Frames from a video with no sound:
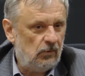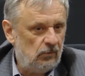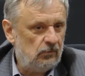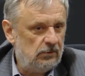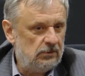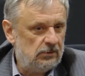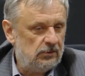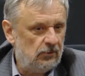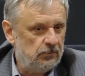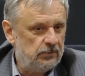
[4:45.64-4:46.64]
all these
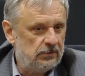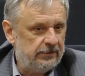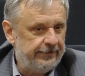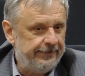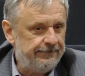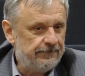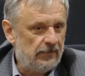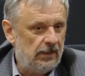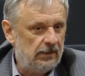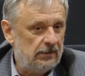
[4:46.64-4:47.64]
jobs
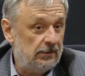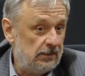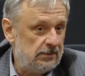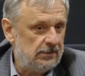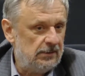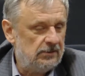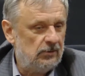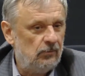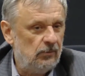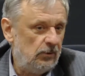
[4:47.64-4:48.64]
on Thursdays
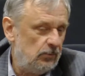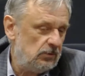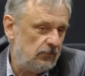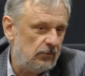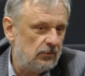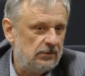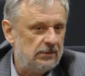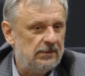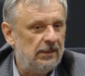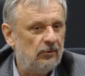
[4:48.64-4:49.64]
only, which of course
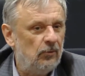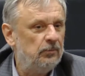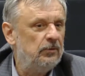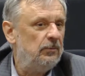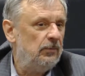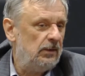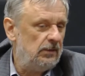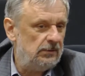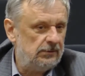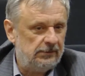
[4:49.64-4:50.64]
is not
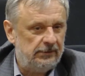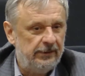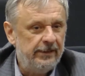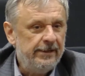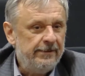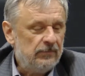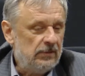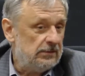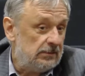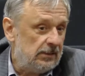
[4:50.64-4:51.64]
optimal,
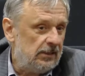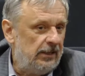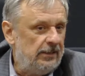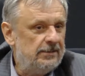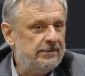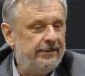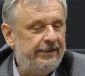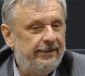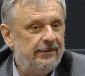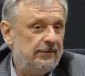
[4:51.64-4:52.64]
is
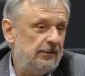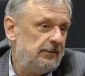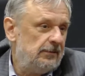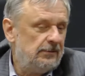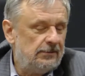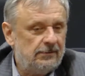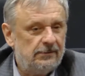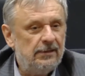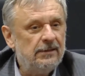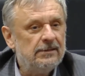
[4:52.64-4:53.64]
crazy, and
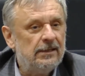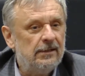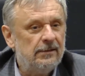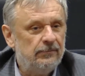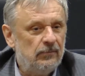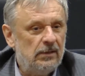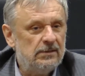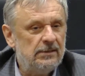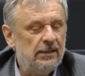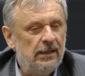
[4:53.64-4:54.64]
things are
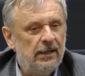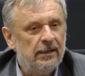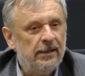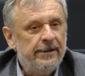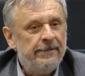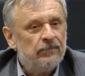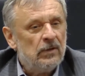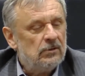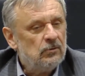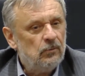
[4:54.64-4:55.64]
as they are.
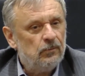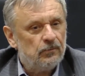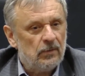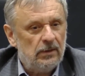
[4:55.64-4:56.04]
So